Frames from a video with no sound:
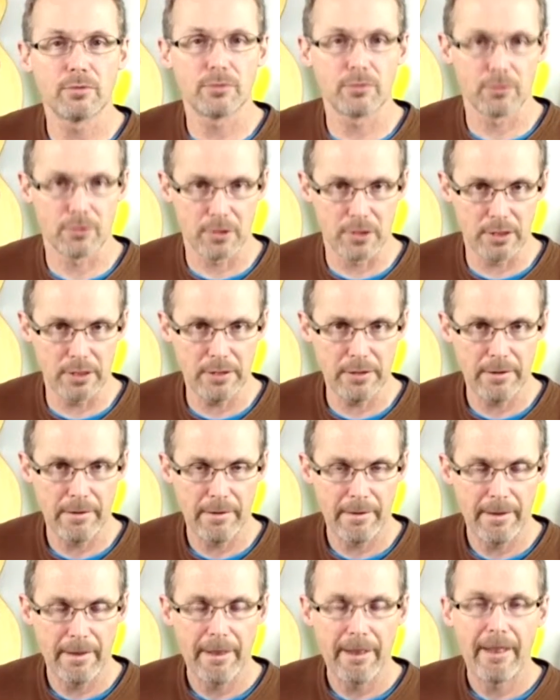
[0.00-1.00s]
3.
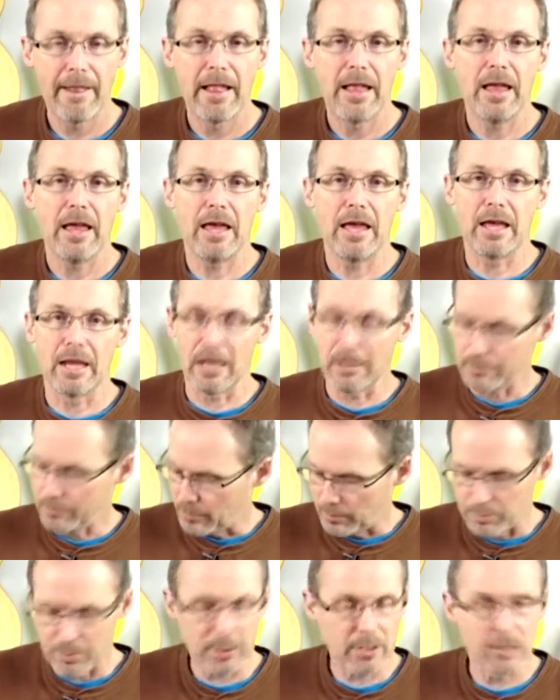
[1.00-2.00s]
And the
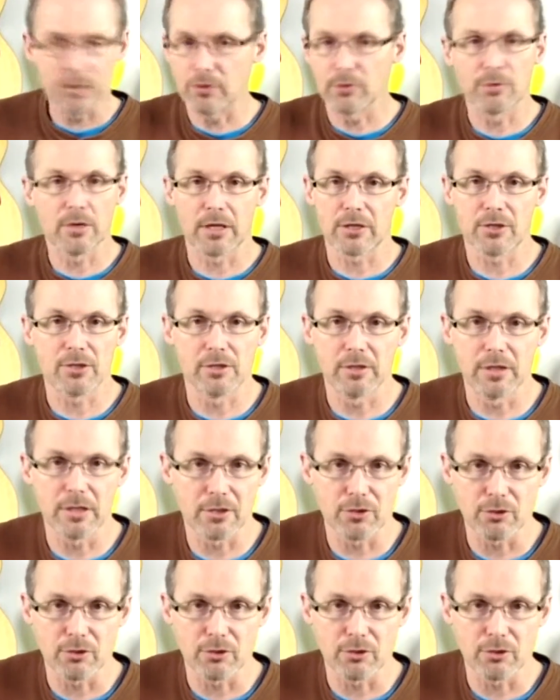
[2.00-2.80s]
picking direction doesn't